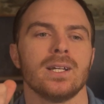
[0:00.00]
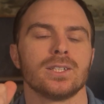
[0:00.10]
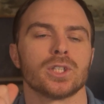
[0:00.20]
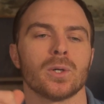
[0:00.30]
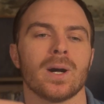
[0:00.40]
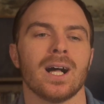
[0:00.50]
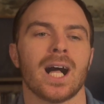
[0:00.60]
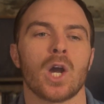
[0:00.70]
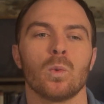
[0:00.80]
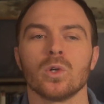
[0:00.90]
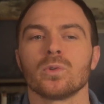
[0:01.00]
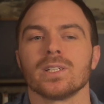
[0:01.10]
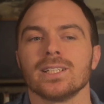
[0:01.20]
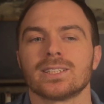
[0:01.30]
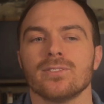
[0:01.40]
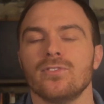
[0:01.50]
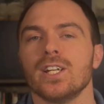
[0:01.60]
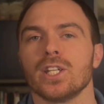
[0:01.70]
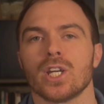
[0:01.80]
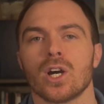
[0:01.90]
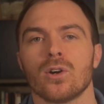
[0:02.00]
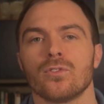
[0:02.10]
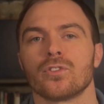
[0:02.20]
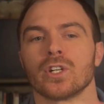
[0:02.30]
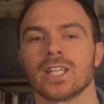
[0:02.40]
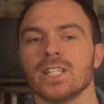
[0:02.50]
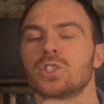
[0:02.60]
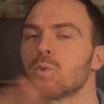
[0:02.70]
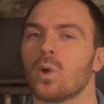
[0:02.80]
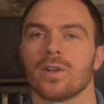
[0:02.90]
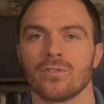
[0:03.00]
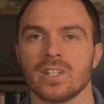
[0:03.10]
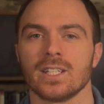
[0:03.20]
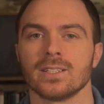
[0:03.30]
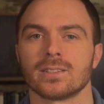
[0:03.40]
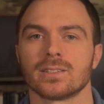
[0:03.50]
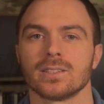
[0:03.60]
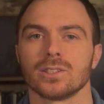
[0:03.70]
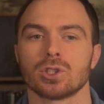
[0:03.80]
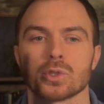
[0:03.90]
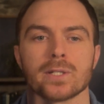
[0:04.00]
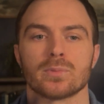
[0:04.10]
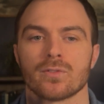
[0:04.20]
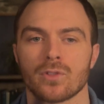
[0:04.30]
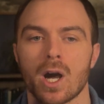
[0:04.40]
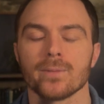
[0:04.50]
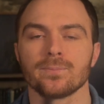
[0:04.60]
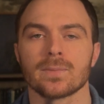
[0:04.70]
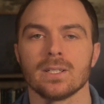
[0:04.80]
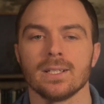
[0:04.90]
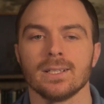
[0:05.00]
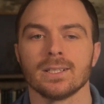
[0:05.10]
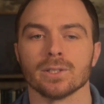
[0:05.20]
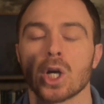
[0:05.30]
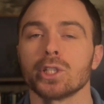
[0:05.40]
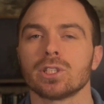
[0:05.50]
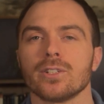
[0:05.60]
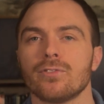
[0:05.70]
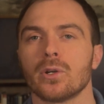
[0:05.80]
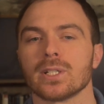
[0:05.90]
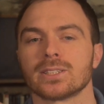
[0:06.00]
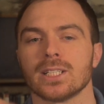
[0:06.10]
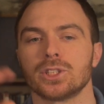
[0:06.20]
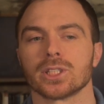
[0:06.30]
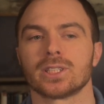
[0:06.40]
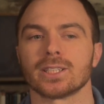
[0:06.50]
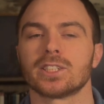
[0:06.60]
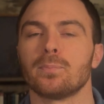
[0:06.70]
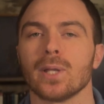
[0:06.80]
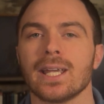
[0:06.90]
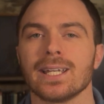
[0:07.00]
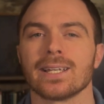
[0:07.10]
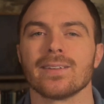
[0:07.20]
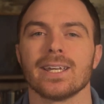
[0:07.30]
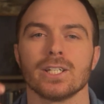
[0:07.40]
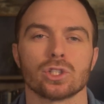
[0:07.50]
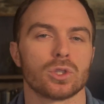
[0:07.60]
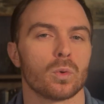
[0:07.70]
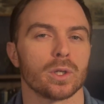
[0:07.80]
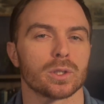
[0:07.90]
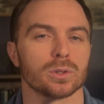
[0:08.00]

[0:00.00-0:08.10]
So I will release a video for each one of these streams of thought, largely focused on just explaining the historical